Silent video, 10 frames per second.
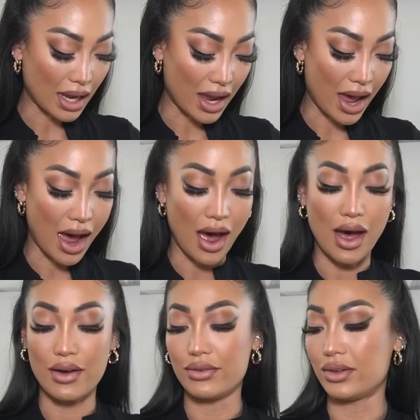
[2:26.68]
I
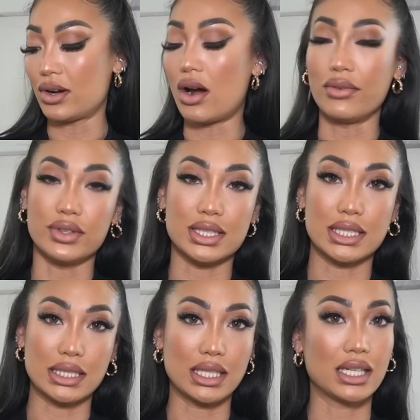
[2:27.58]
have
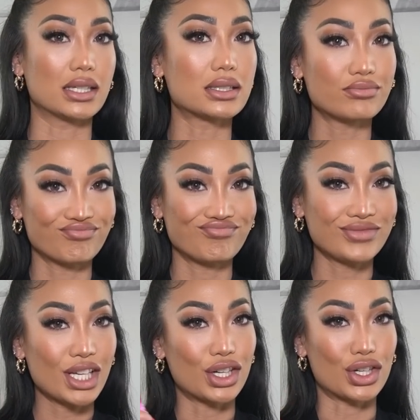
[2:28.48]
obviously
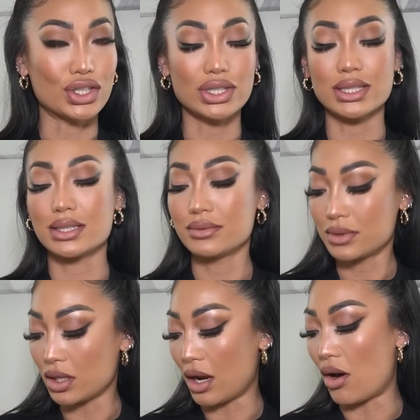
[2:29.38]
girls.
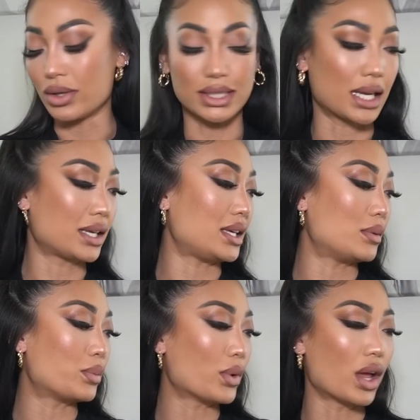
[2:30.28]
You always gotta
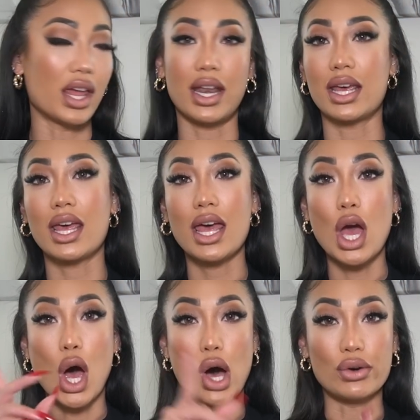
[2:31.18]
keep one.
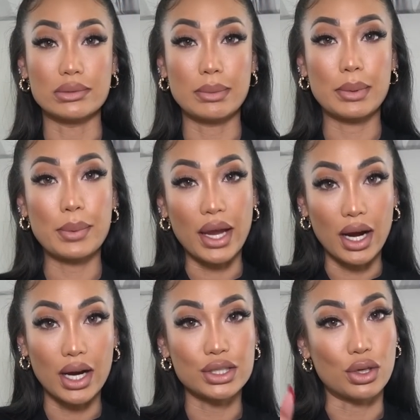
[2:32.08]
Always be prepared.